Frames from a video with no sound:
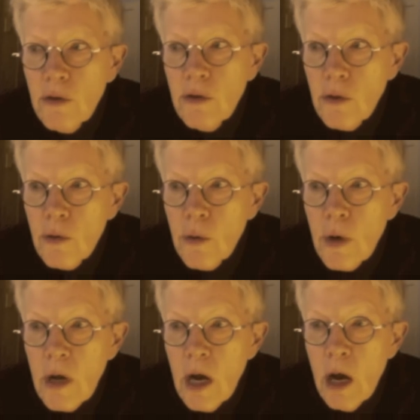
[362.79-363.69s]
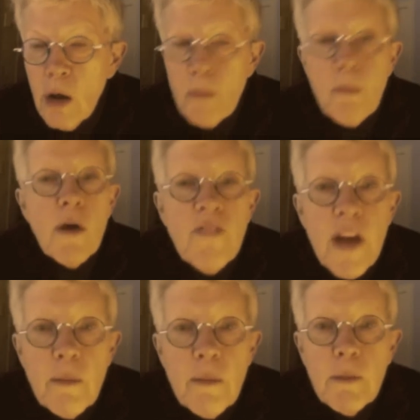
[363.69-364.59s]
you
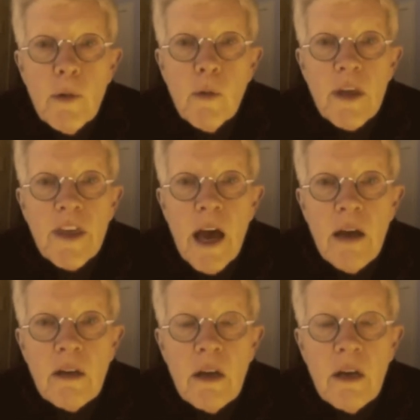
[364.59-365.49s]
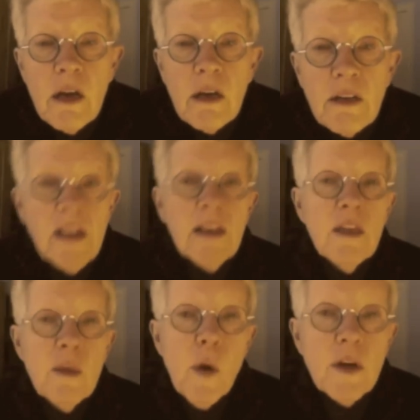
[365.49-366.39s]
motivate people without telling
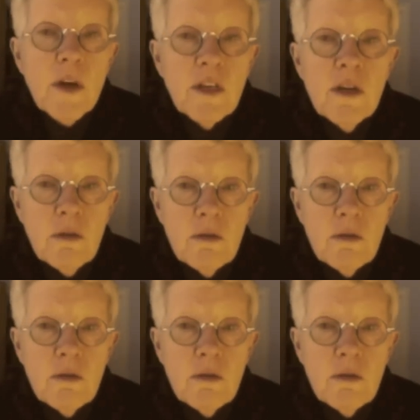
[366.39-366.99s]
them what to do?